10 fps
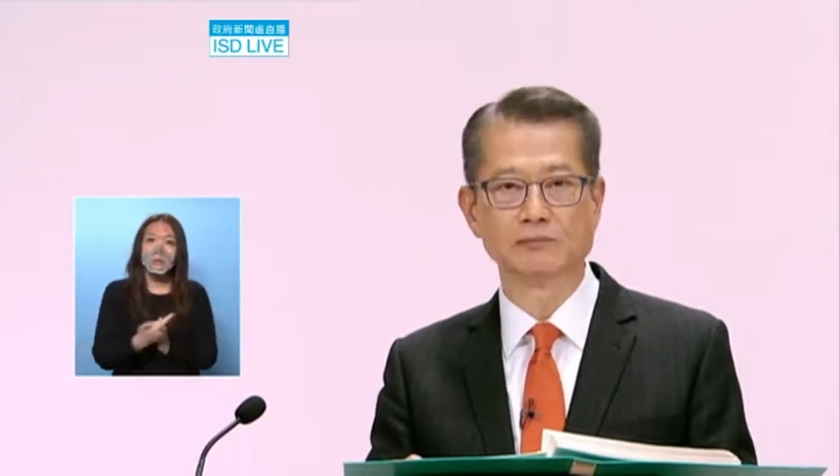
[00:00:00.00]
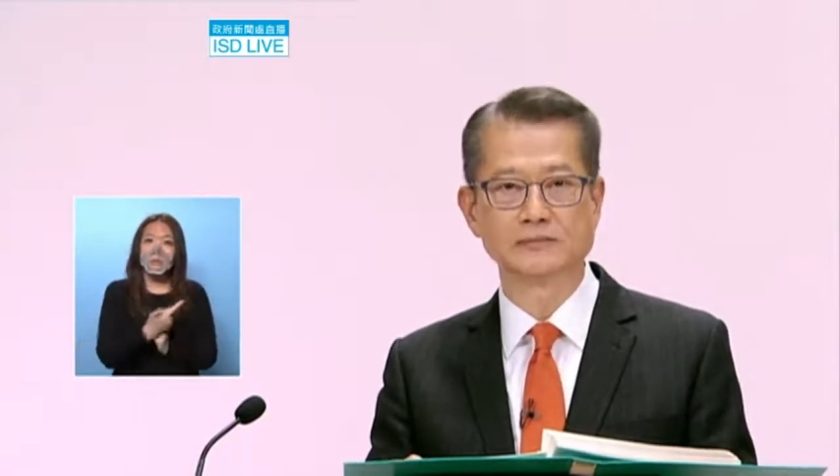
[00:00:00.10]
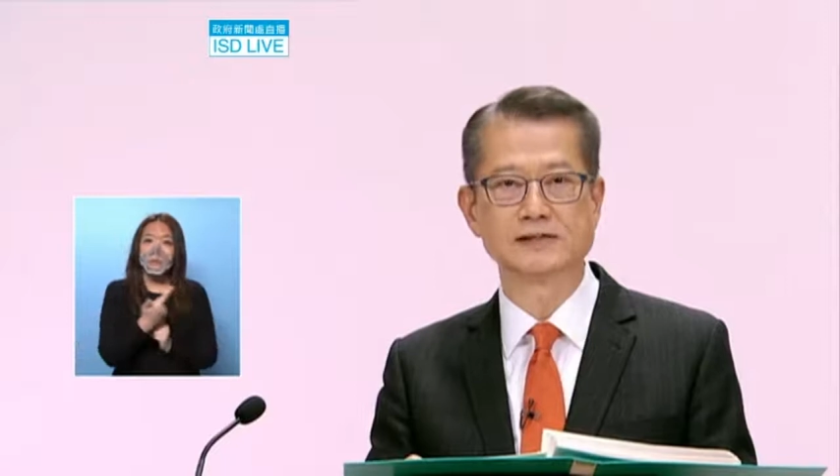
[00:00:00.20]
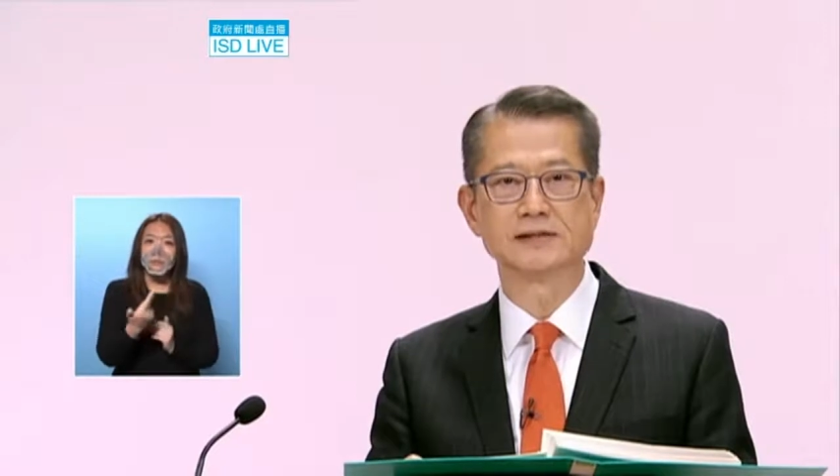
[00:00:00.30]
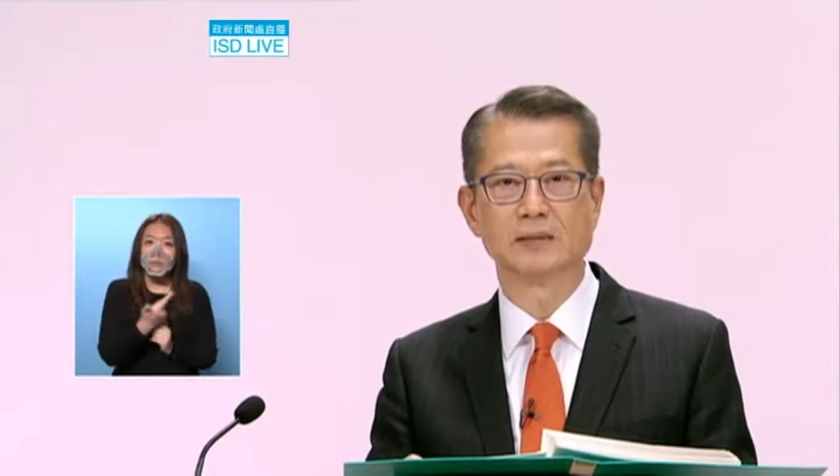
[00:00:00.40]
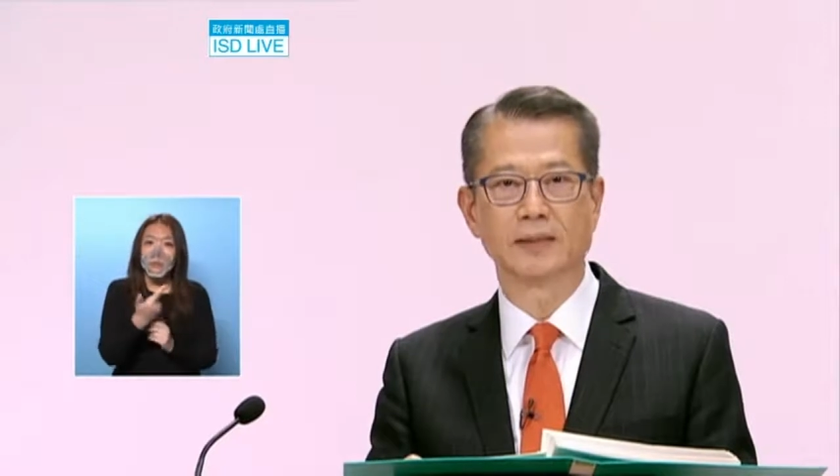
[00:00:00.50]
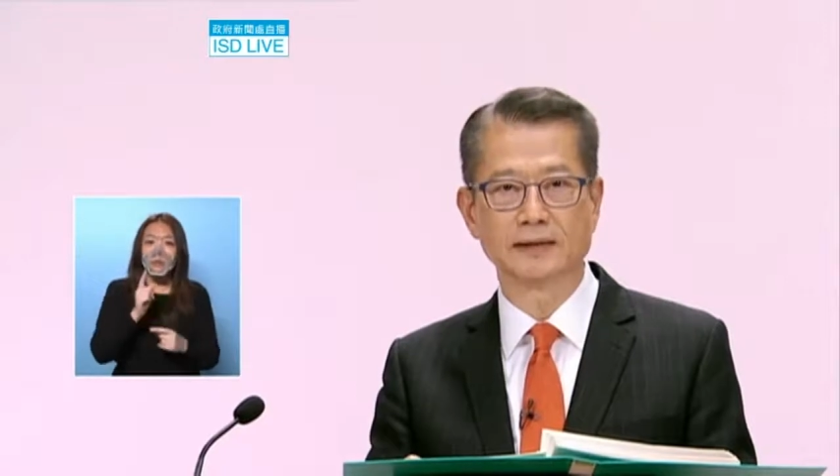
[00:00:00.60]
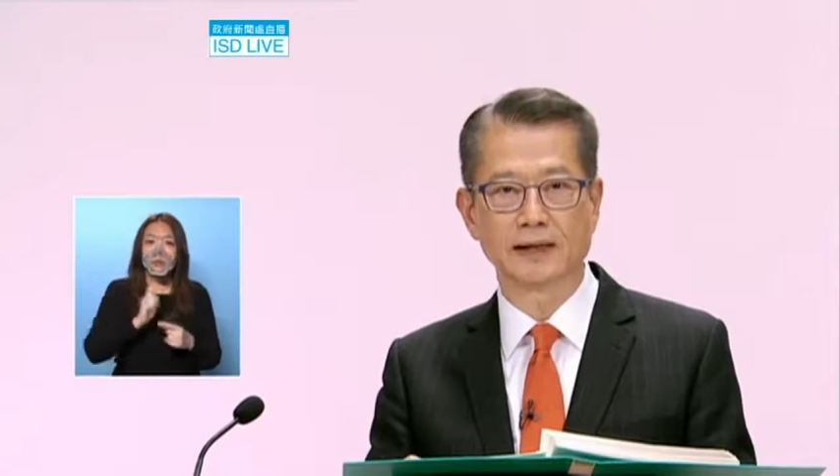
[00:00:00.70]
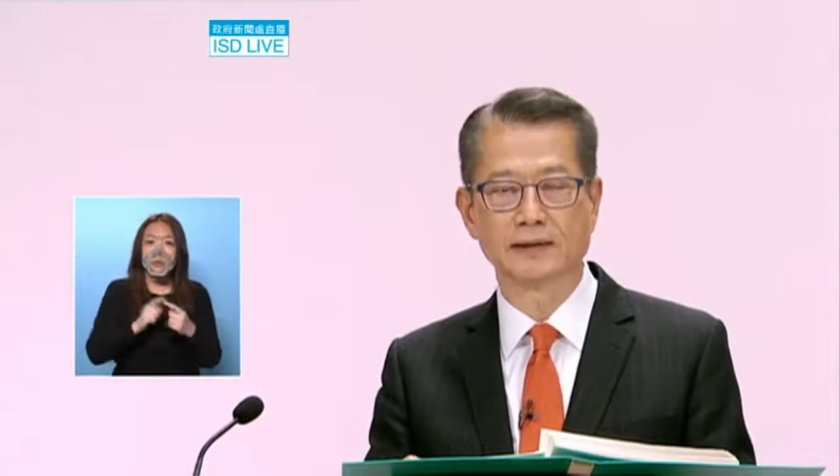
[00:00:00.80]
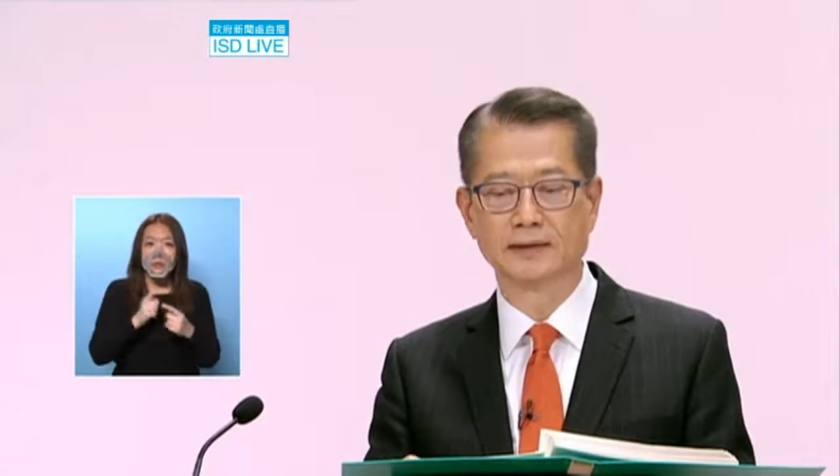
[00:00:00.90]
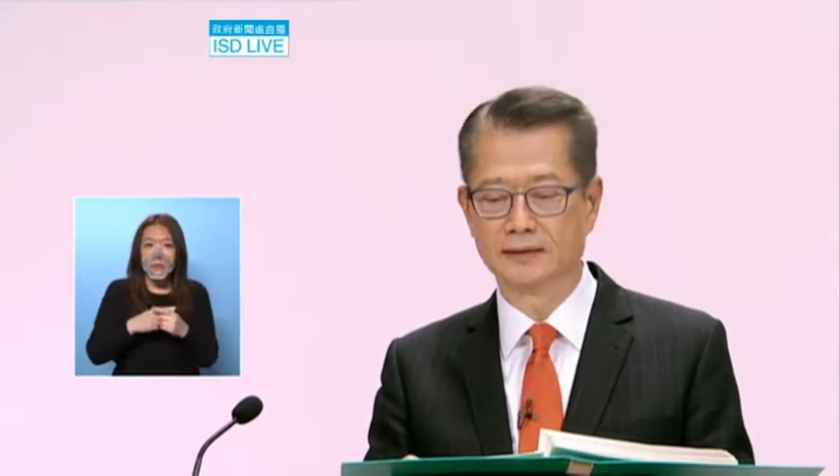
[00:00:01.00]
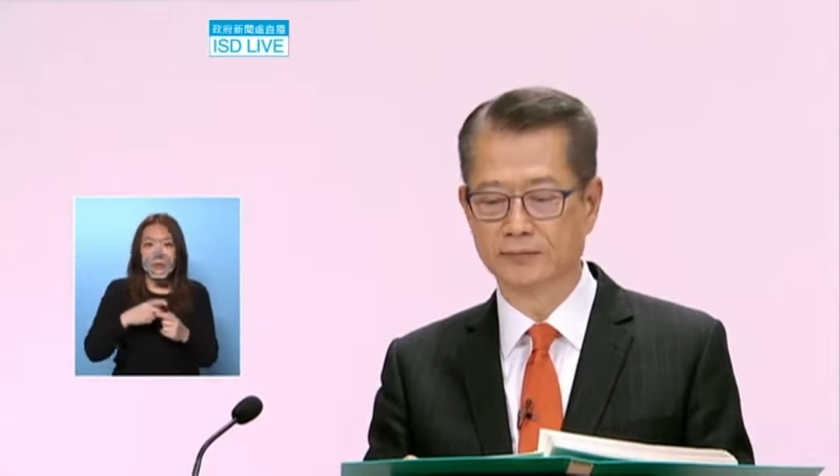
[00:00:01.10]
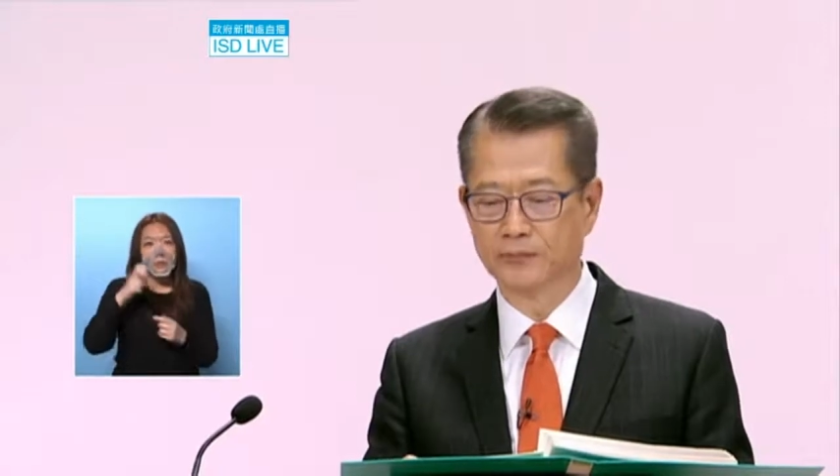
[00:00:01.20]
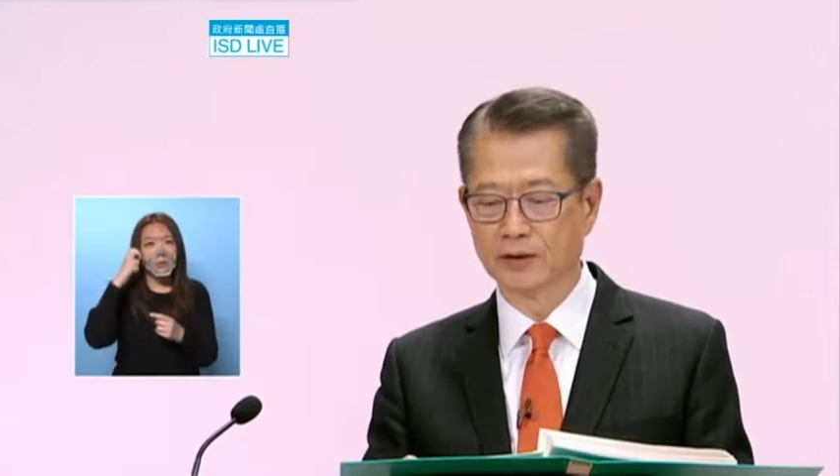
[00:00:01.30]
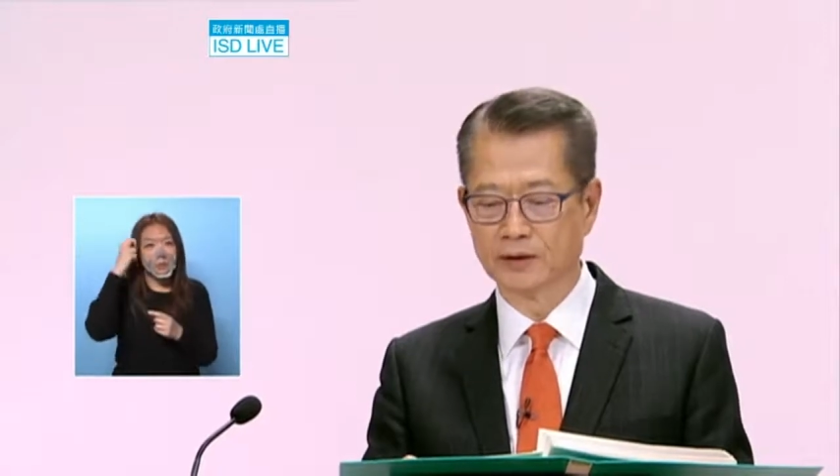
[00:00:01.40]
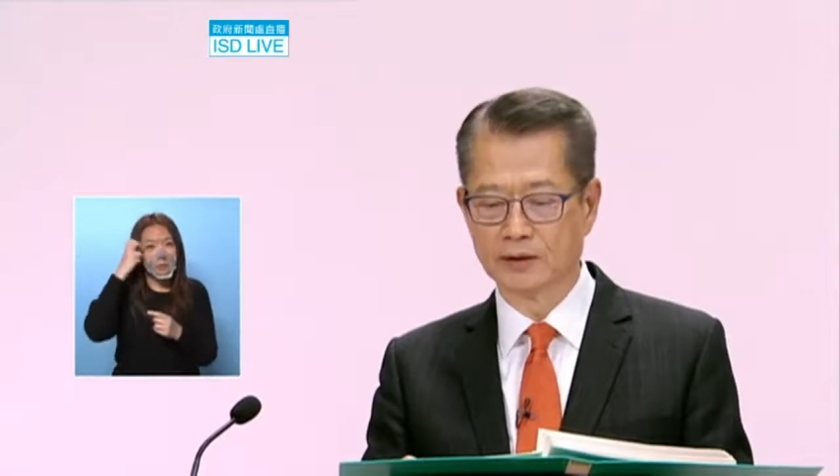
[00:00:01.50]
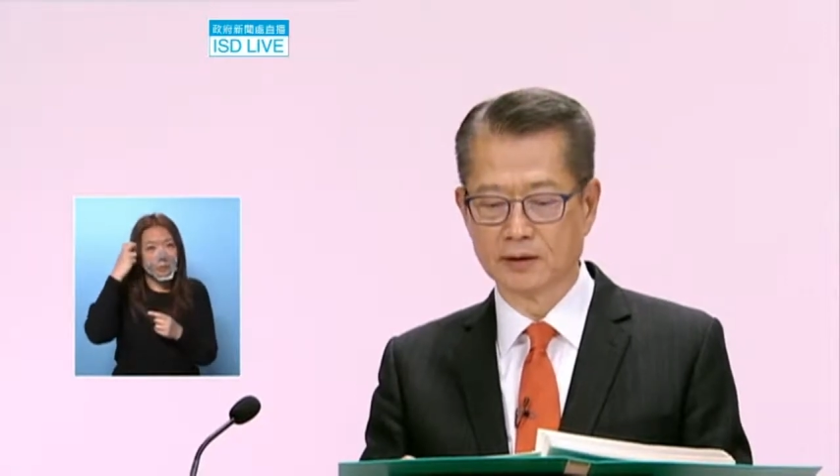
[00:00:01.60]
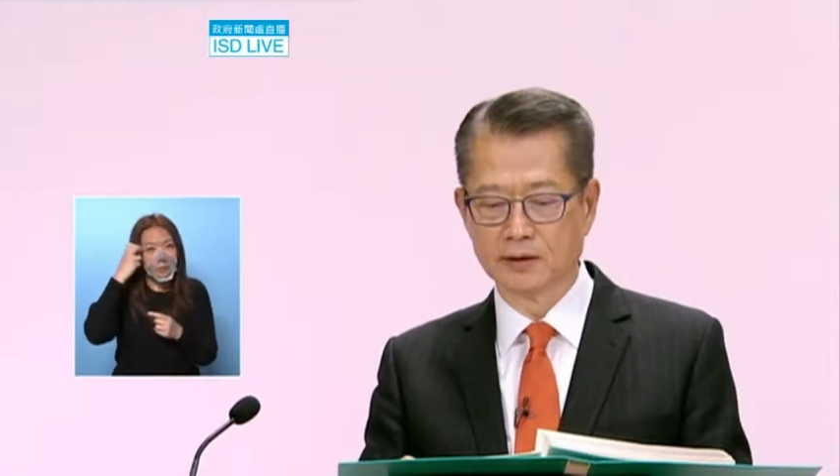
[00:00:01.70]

economic development,